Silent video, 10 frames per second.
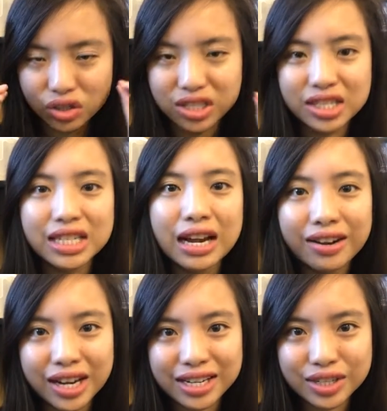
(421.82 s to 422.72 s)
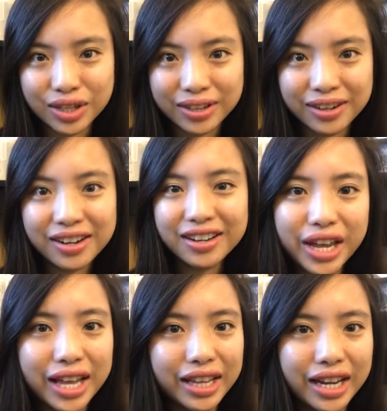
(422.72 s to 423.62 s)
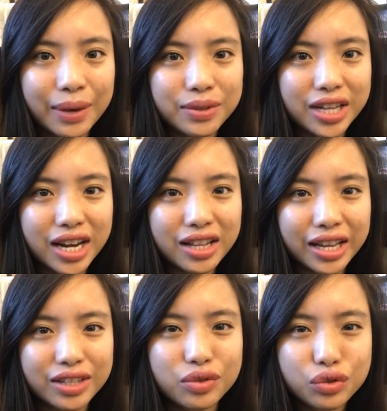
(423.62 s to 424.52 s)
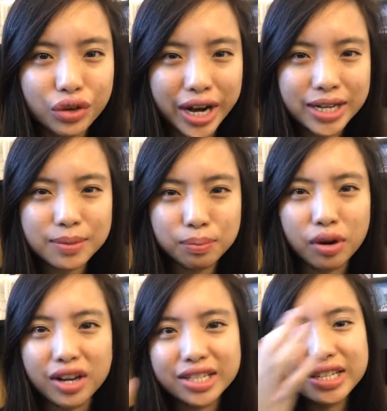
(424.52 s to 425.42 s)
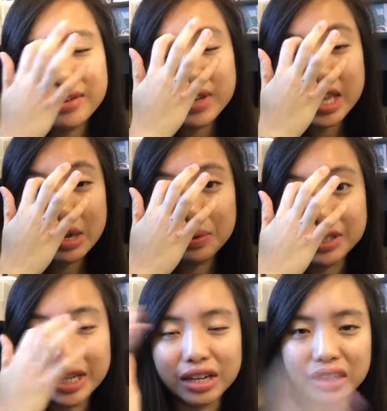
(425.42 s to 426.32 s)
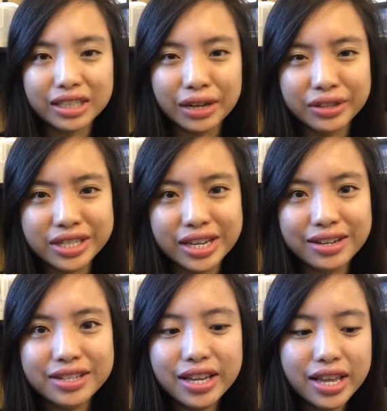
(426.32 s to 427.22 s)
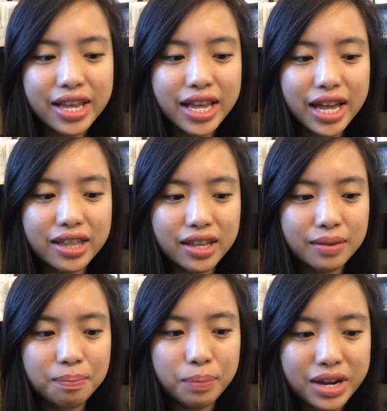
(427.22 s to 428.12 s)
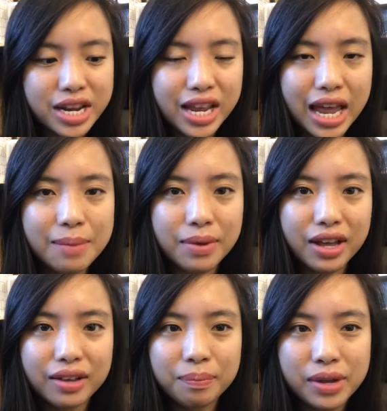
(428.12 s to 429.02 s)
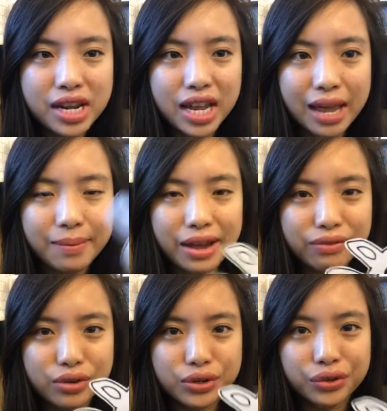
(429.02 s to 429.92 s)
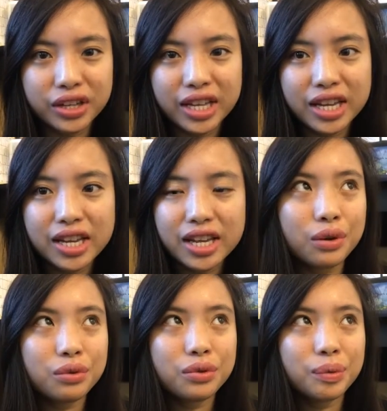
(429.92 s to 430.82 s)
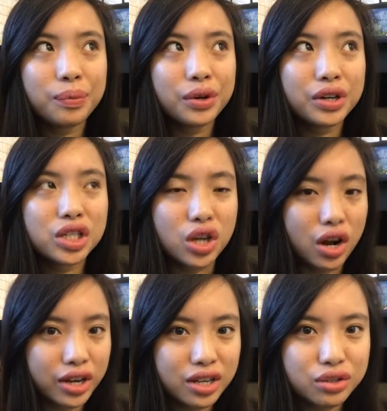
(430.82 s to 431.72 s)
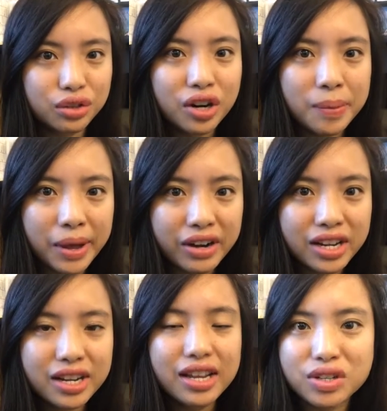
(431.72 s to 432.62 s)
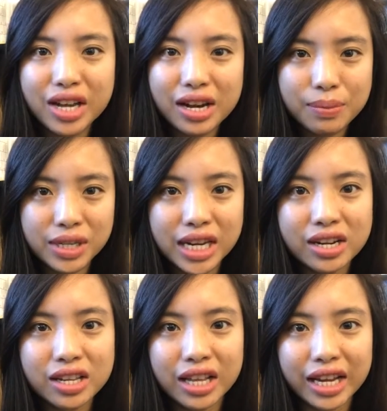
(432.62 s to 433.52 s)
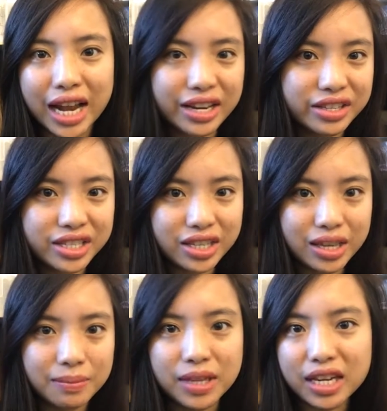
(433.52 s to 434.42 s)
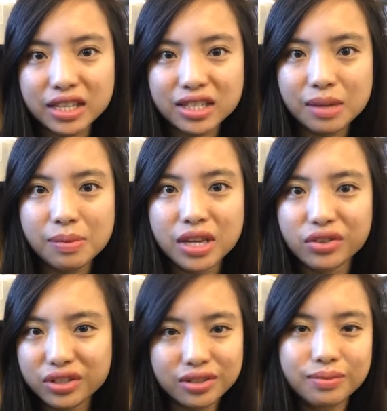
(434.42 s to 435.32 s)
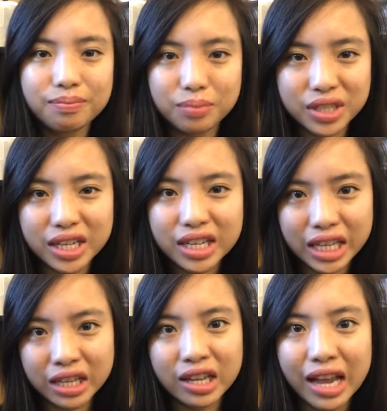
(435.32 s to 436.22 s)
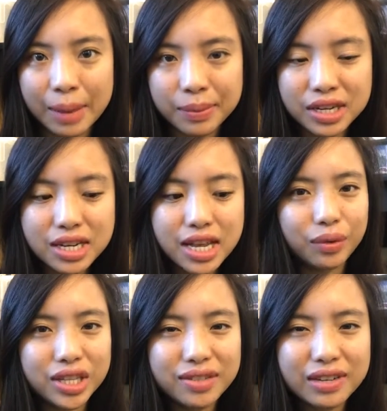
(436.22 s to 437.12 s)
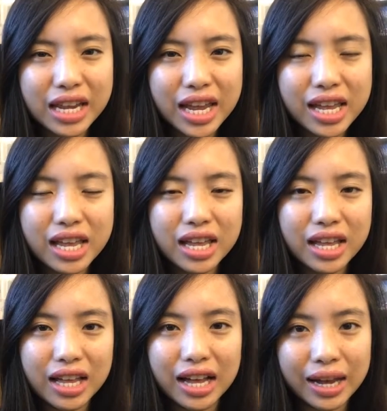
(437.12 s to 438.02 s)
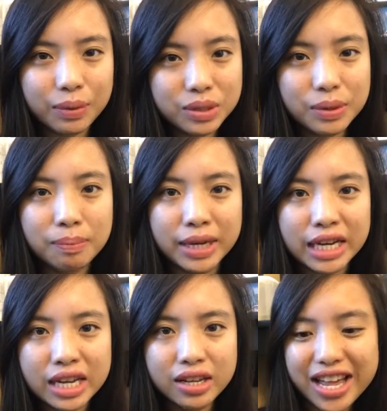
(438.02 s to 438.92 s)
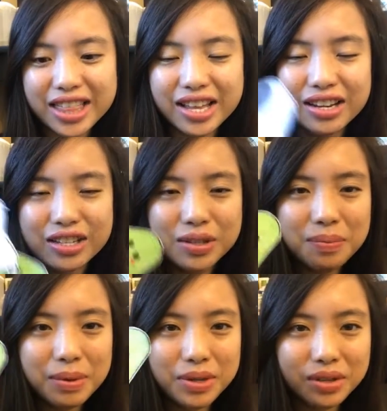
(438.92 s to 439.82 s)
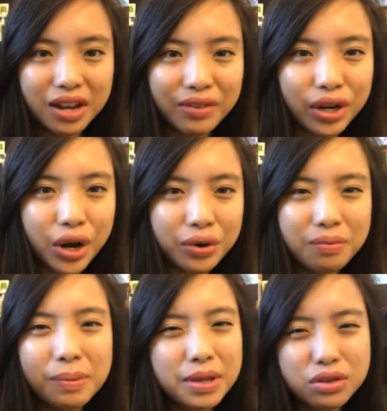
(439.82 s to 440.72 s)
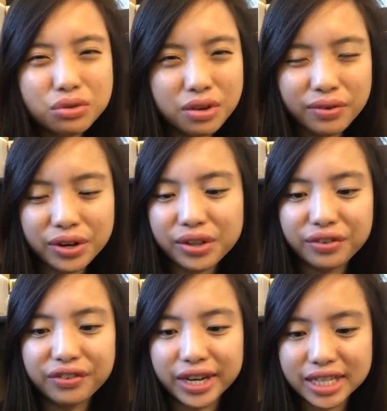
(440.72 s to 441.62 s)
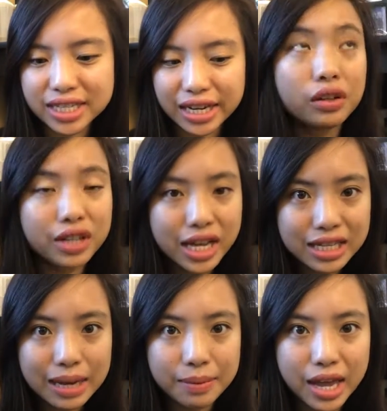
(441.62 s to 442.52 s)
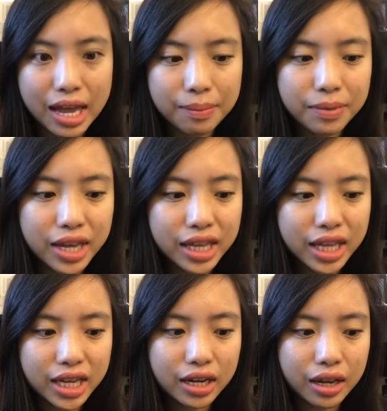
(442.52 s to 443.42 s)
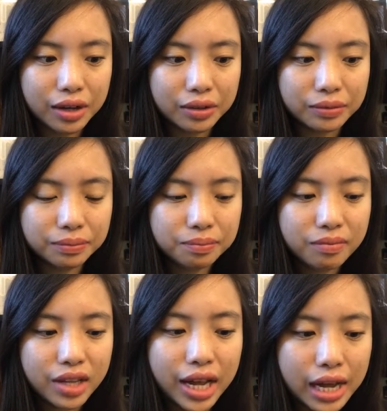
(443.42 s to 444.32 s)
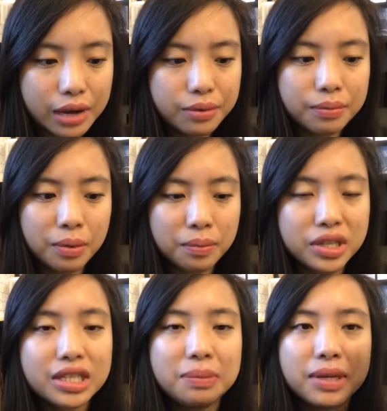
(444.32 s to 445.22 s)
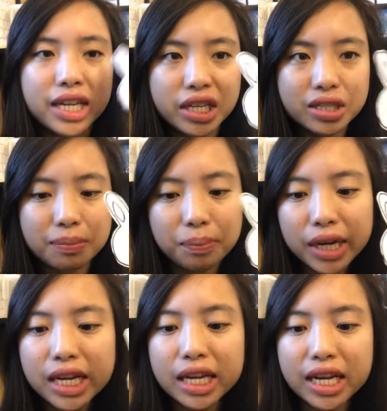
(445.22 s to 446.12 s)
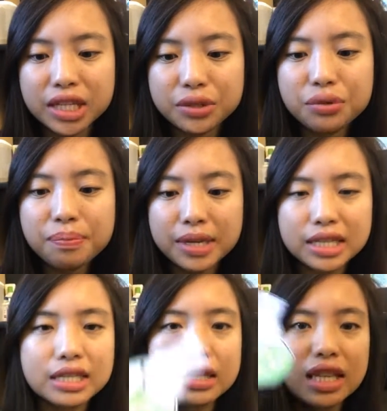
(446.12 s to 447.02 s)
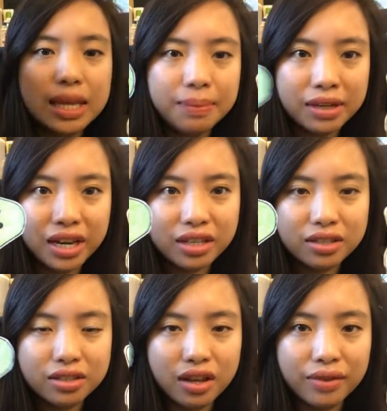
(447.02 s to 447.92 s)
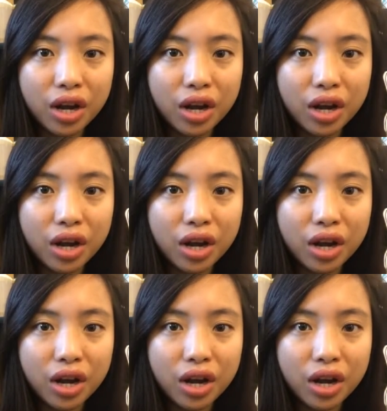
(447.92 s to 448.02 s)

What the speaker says: us just staring at each other. So yeah, like I was kind of like trying to process everything once I got downstairs, and then Bunny came after shortly. I don't remember talking to her about it. We just kind of pretended like I didn't see them, they didn't see me, just pretended that nothing happened. The rest of the day, I was with Bunny, and then Snoopy was with Avocado, maybe two of her other friends. You know, nighttime came, and then I remember sleeping next to Bunny and Snoopy sleeping next to